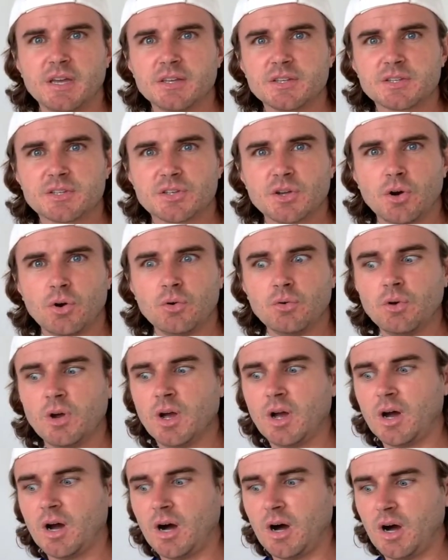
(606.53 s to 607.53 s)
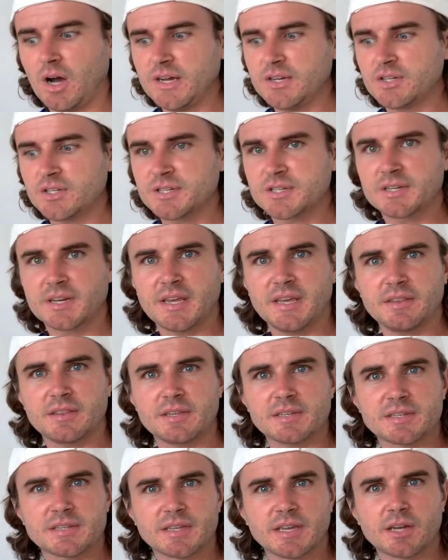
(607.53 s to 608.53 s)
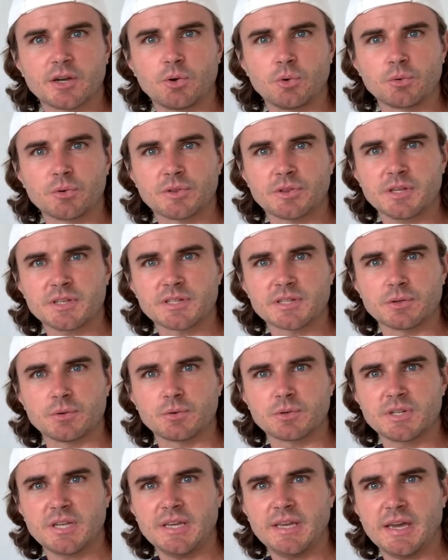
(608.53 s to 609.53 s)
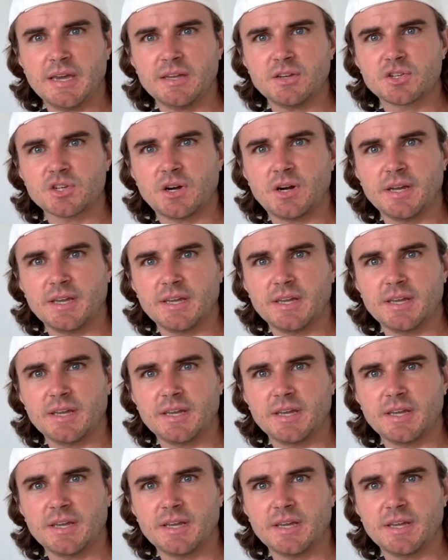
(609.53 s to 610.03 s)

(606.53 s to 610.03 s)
So I just get this thing called Thistle, THISTLE.co,